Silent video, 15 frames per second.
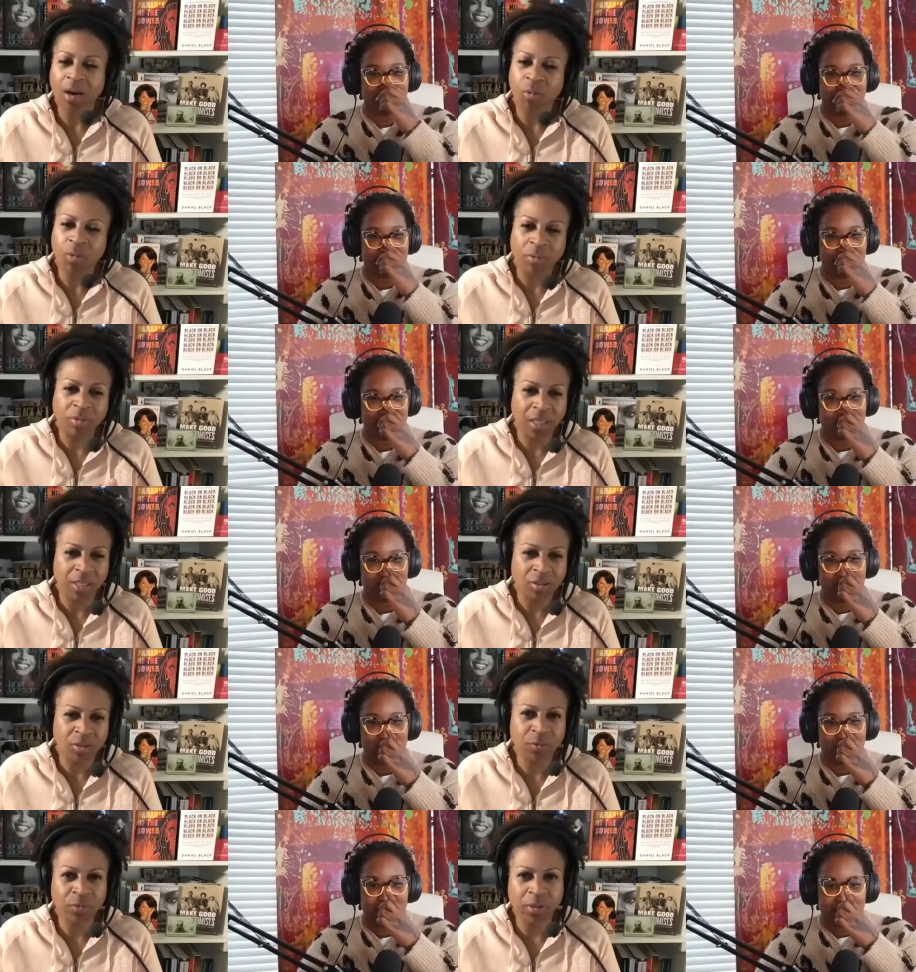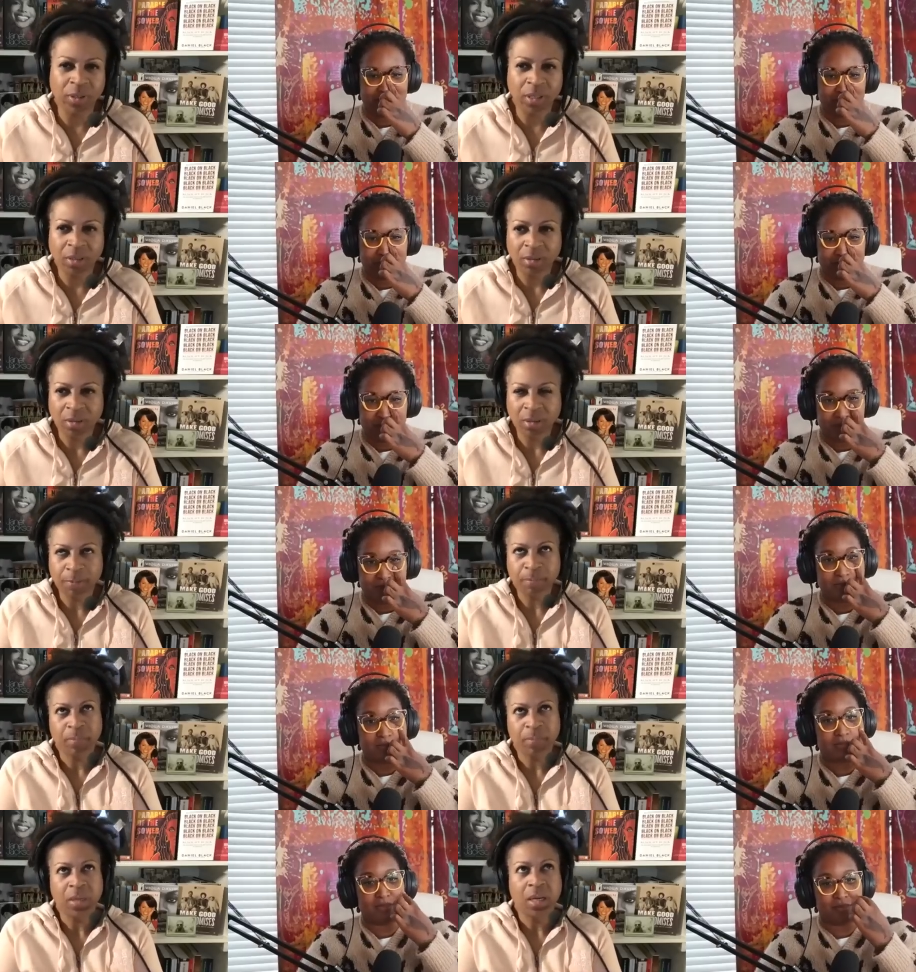Speaker 1: and now websites are free.
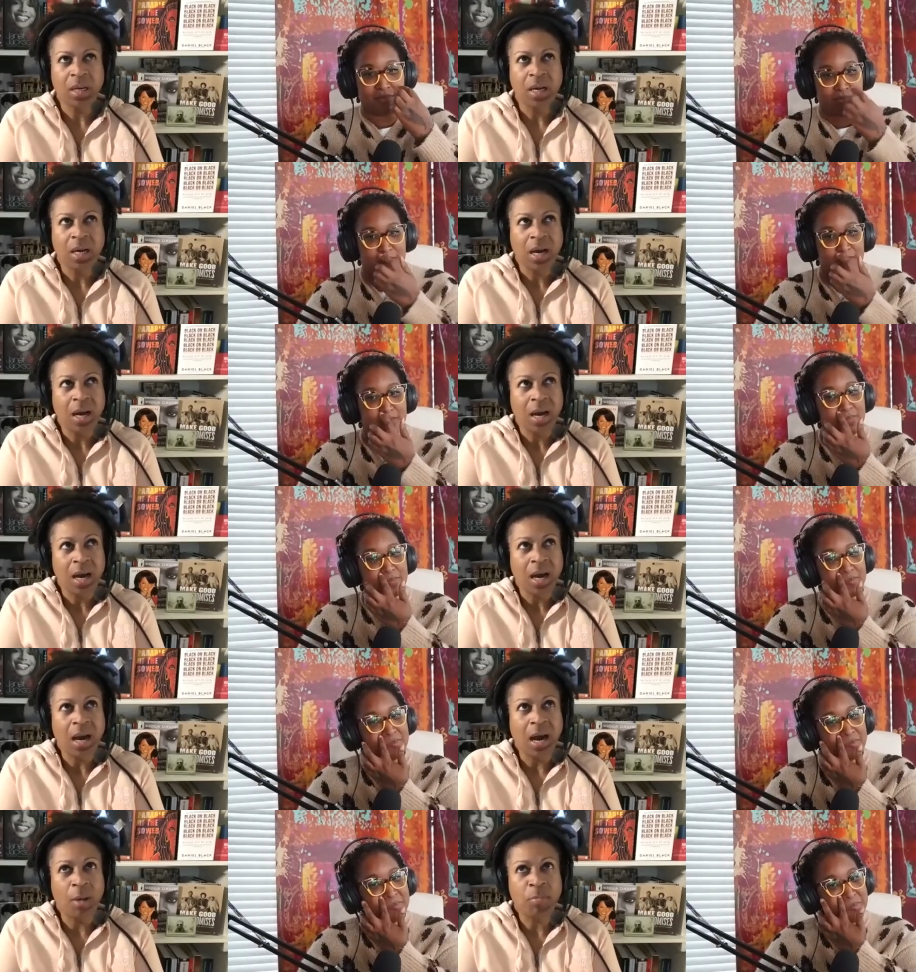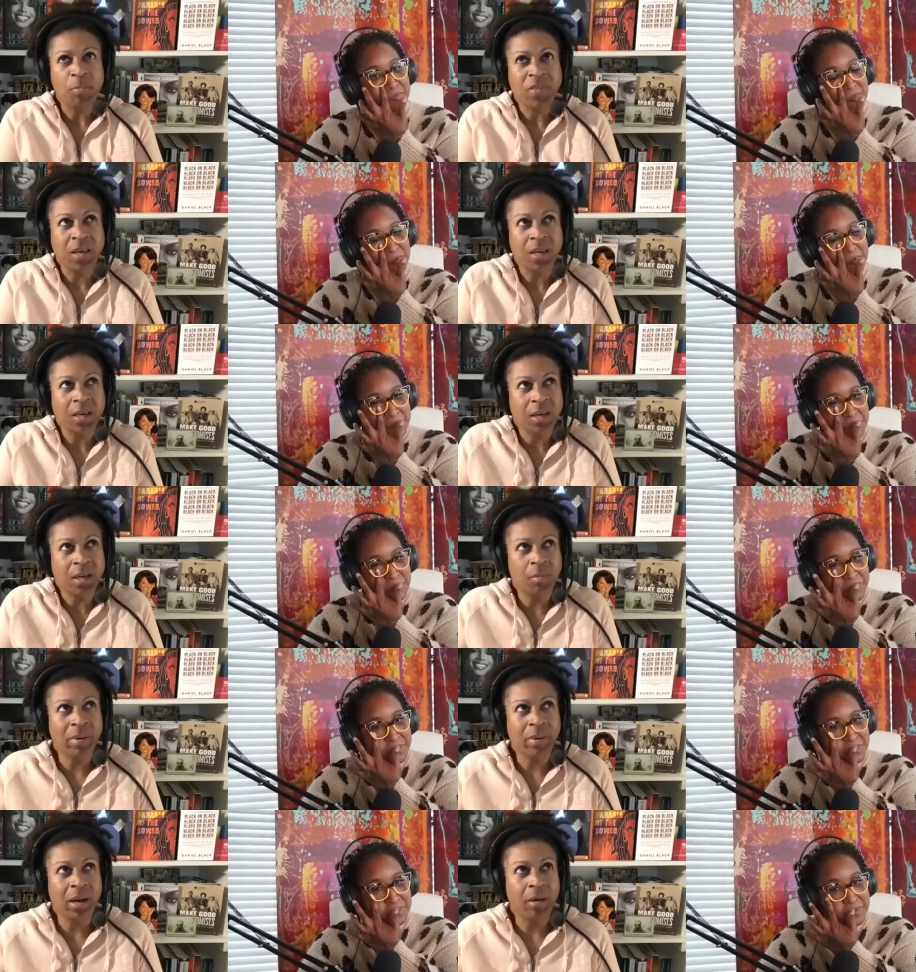I'm
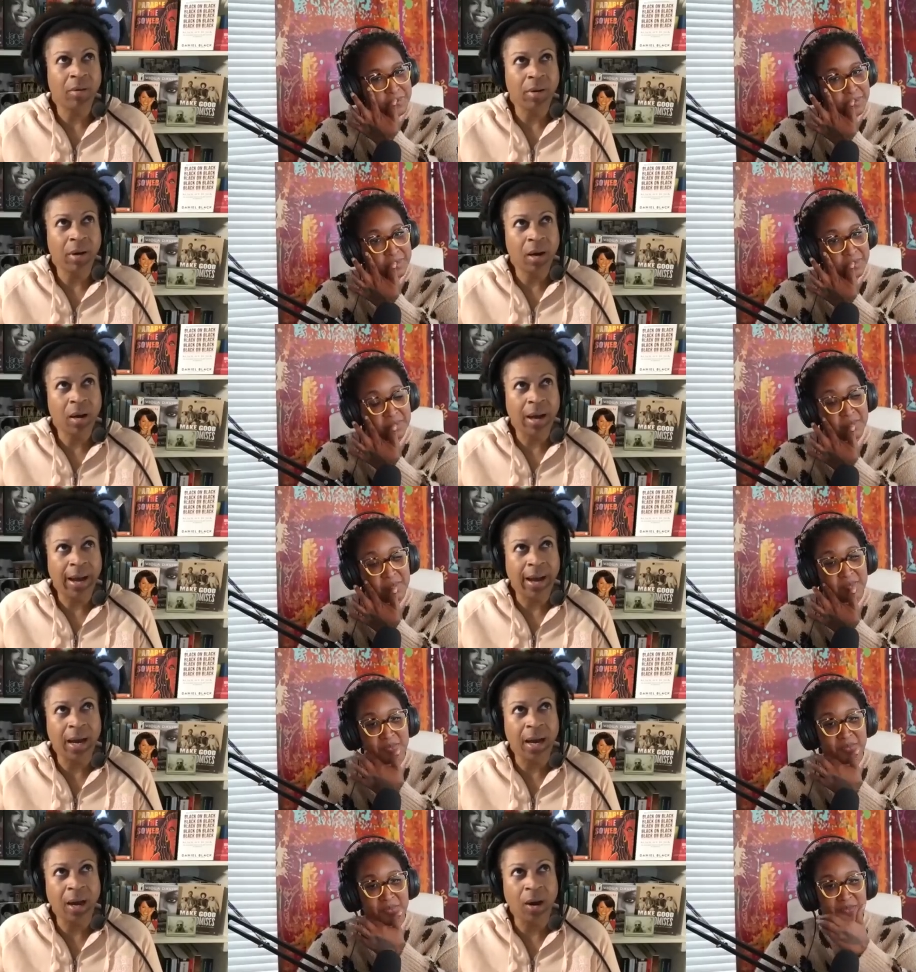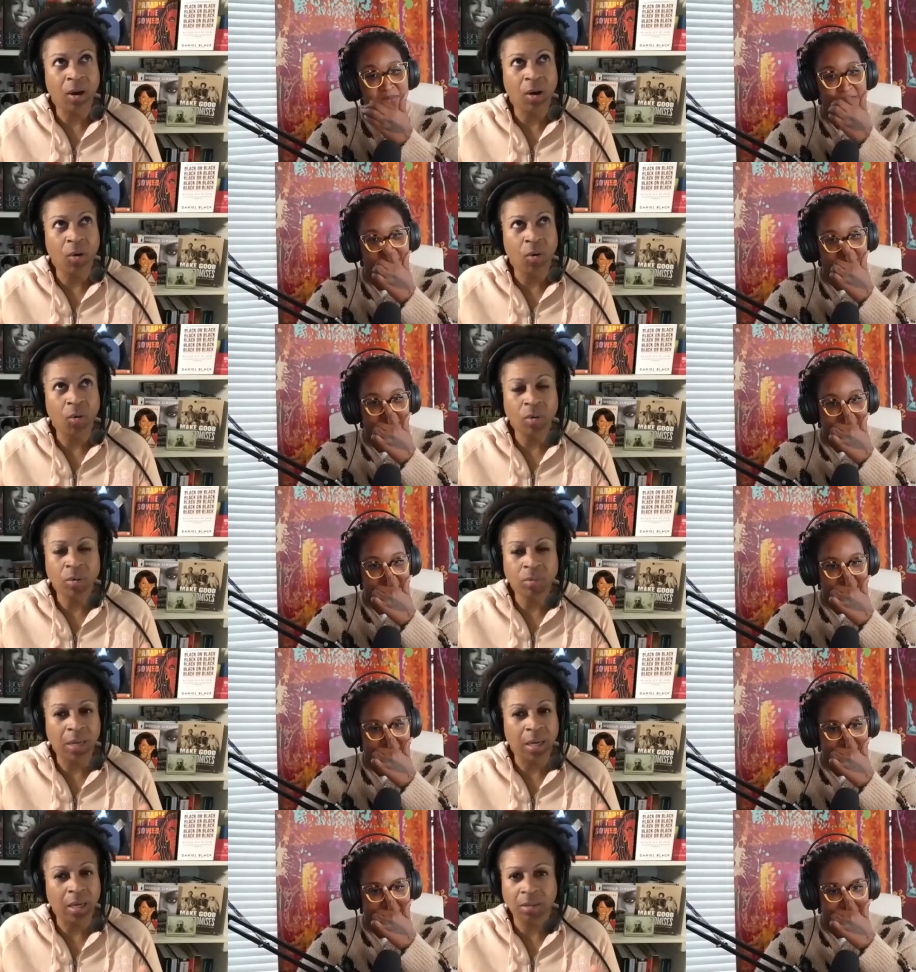thinking about how
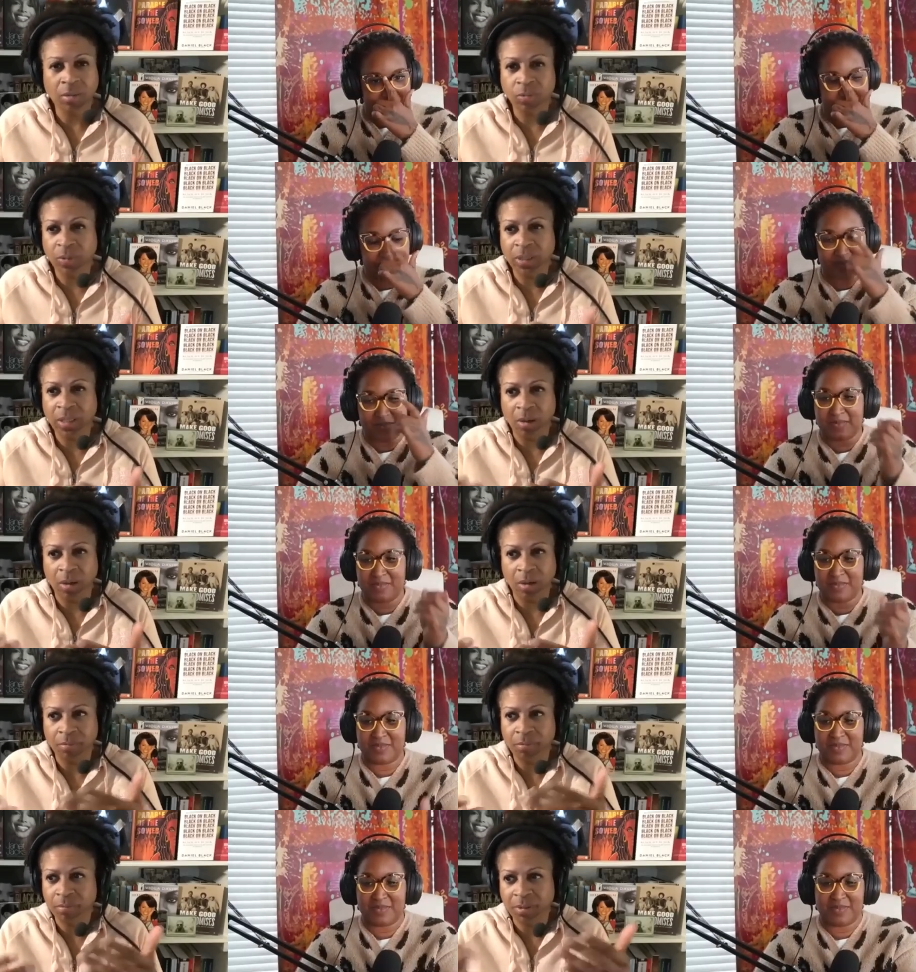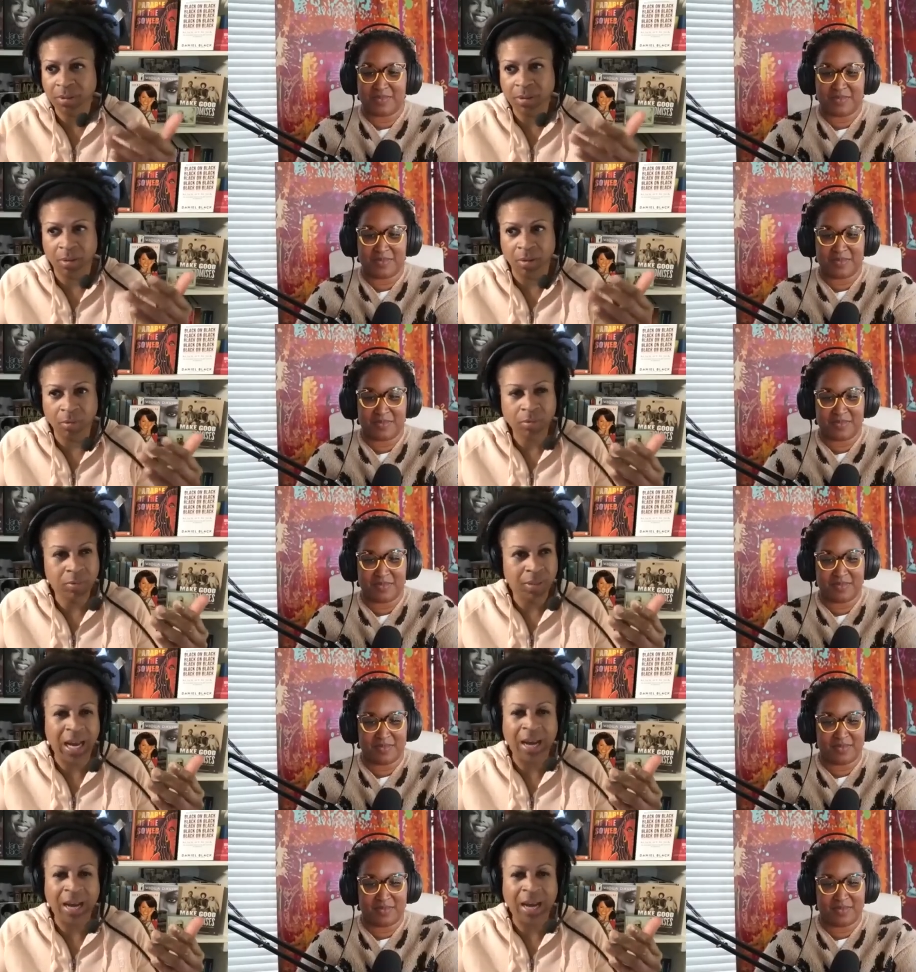as we are you know